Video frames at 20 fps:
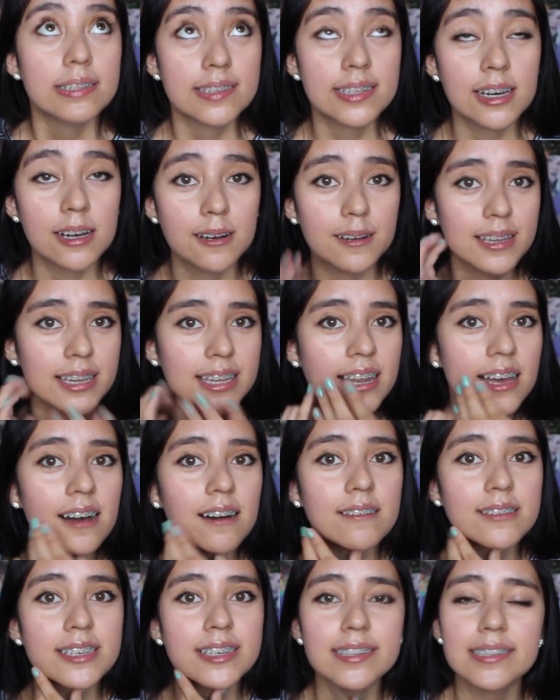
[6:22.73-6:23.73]
So, you know,
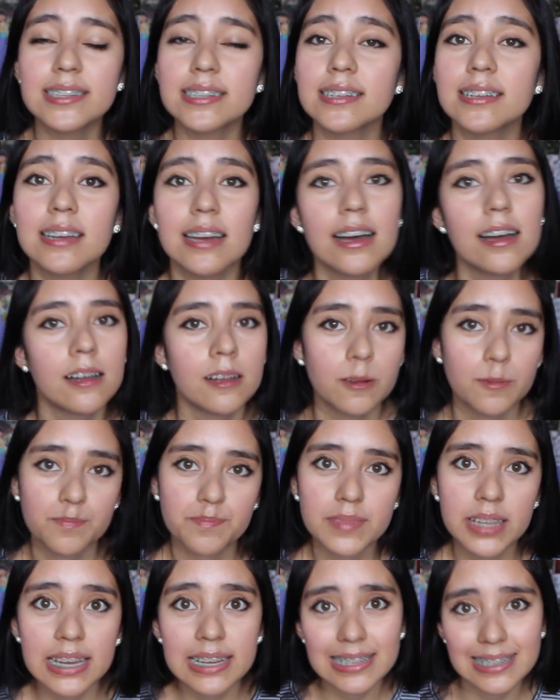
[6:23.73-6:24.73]
just
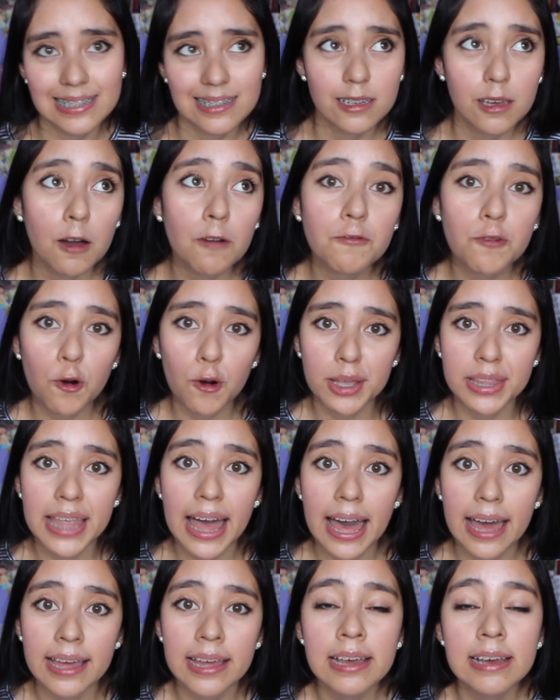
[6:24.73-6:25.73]
avoid
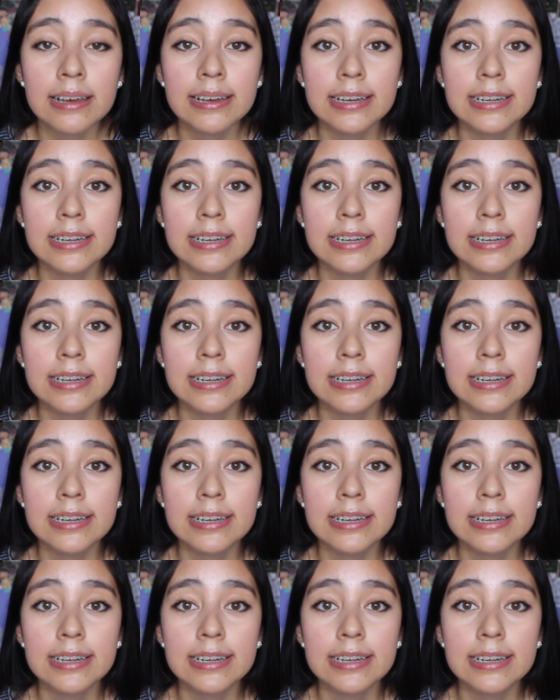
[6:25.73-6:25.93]
that,